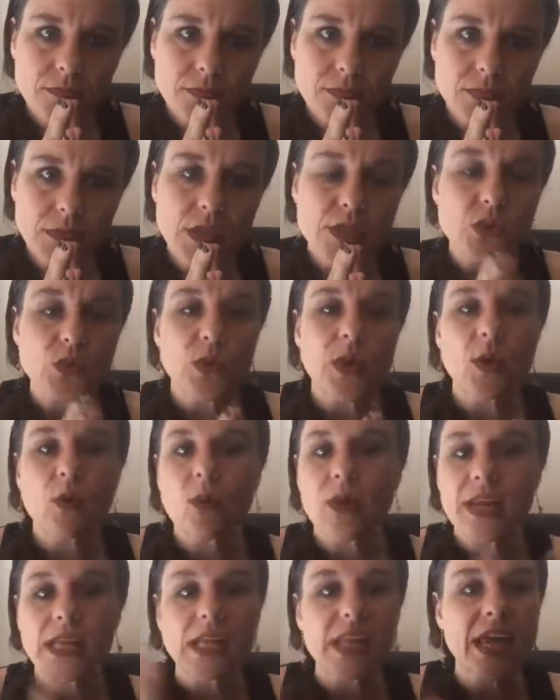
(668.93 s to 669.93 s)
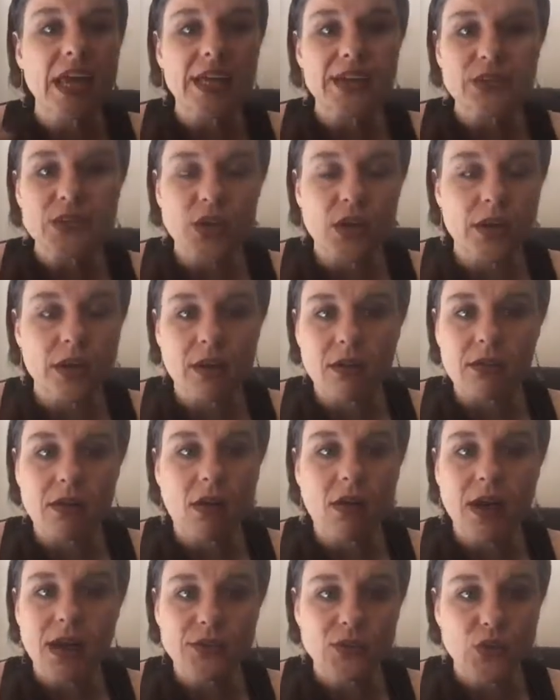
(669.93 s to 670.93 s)
So I don't want to land on all
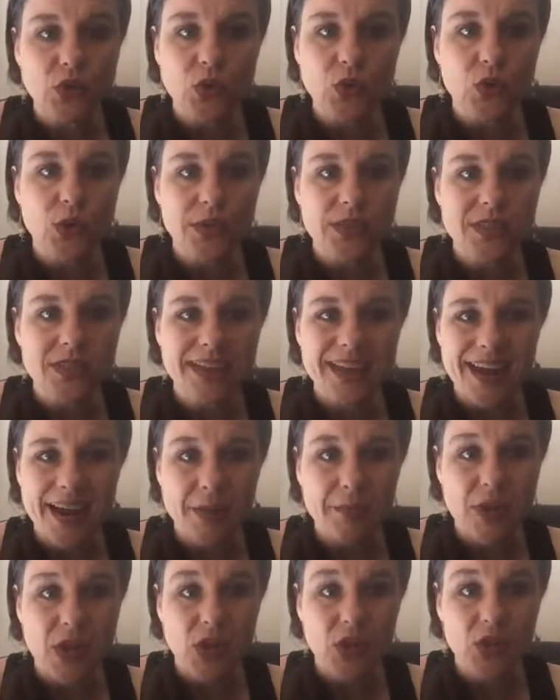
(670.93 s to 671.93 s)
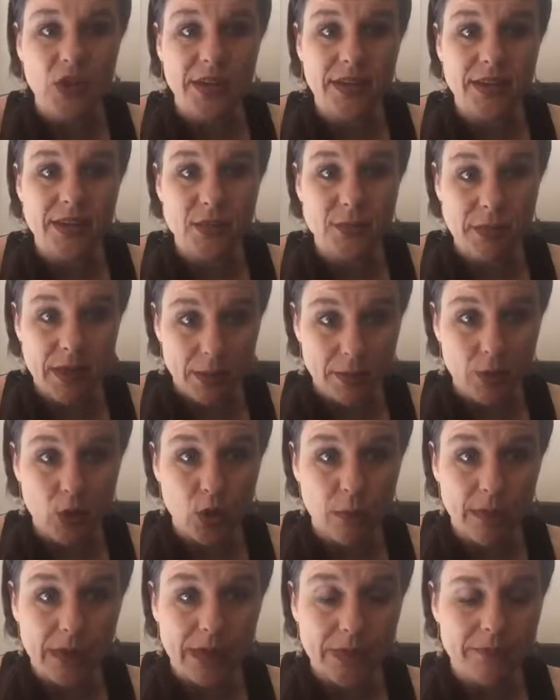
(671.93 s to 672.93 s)
kinds of chords that I'm not looking to make
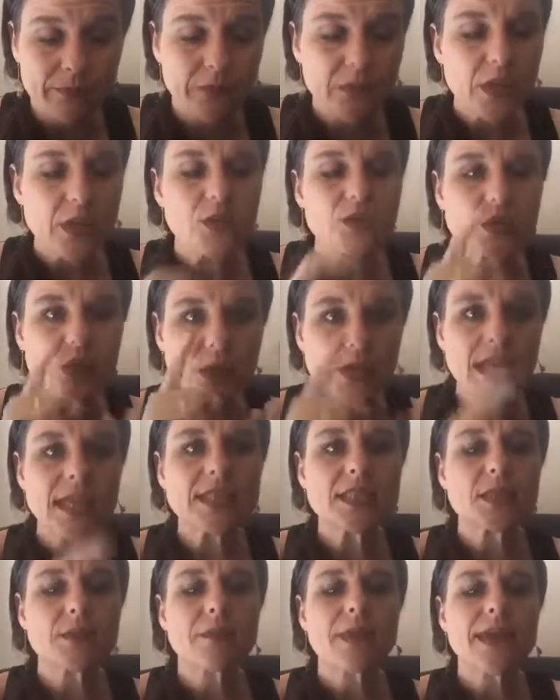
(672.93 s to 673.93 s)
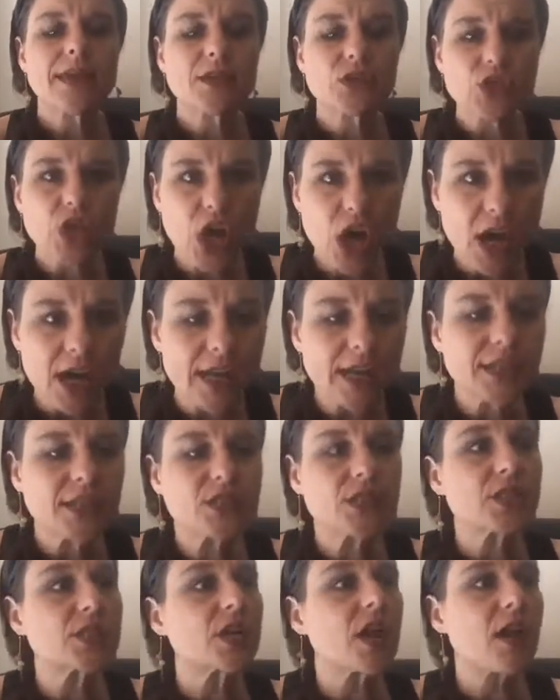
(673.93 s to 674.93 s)
permanent. So let's make tonic to
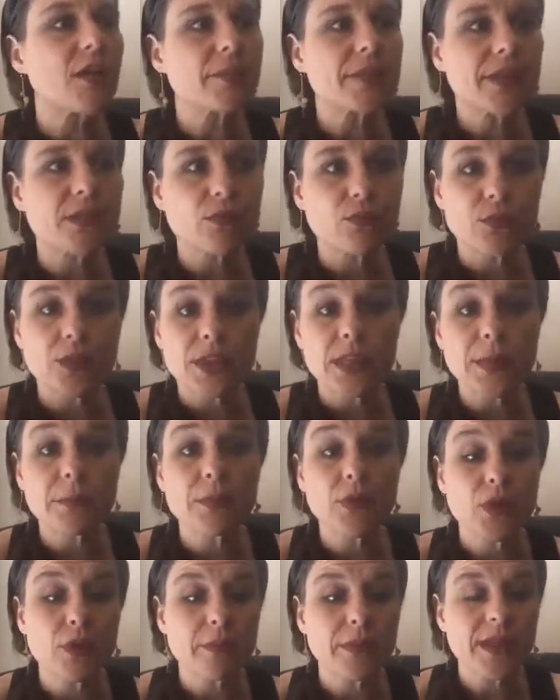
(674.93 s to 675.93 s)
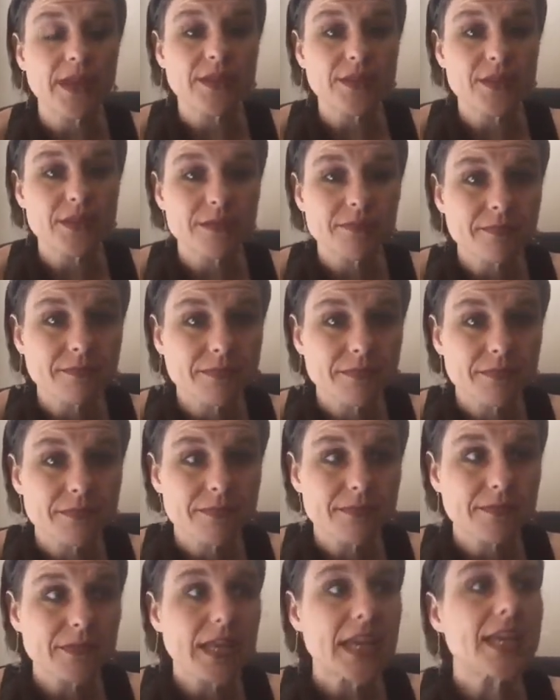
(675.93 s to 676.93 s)
dominant really permanent.
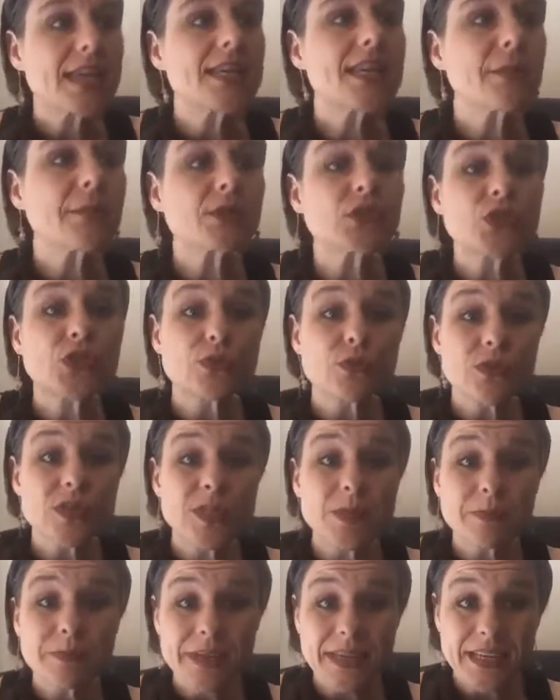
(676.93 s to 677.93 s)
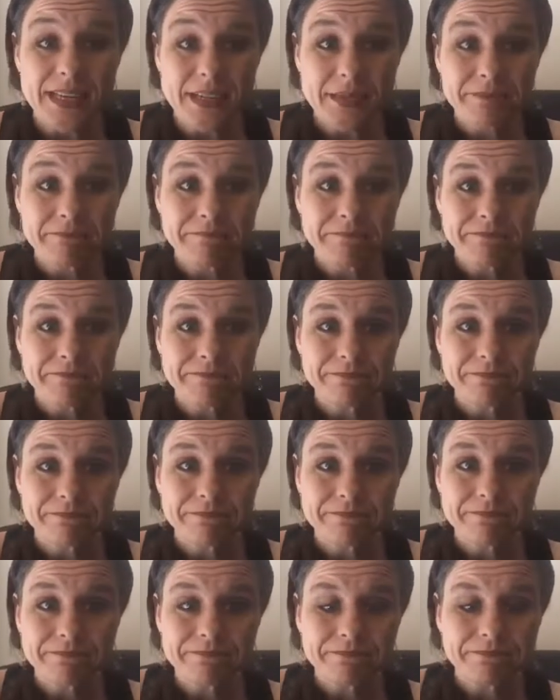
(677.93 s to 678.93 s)
Number 2, speed.
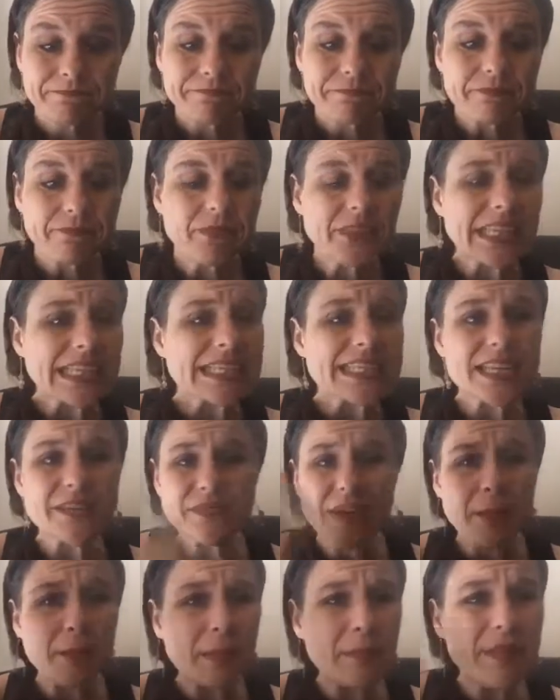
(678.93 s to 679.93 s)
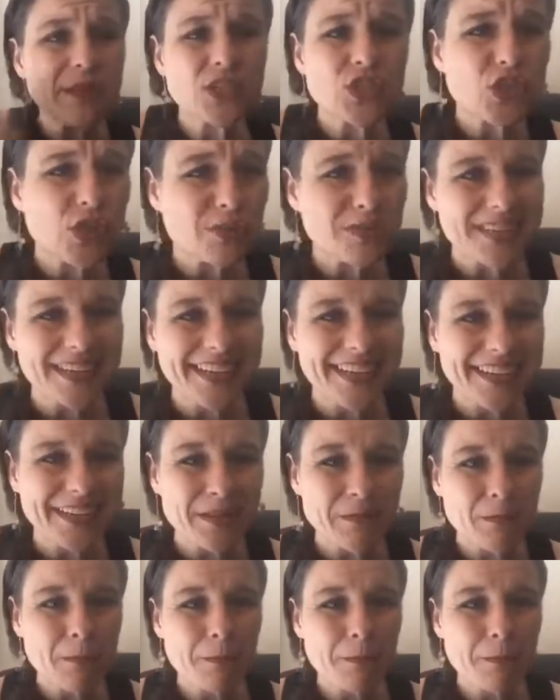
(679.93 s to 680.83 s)
So I've got my metronome ticking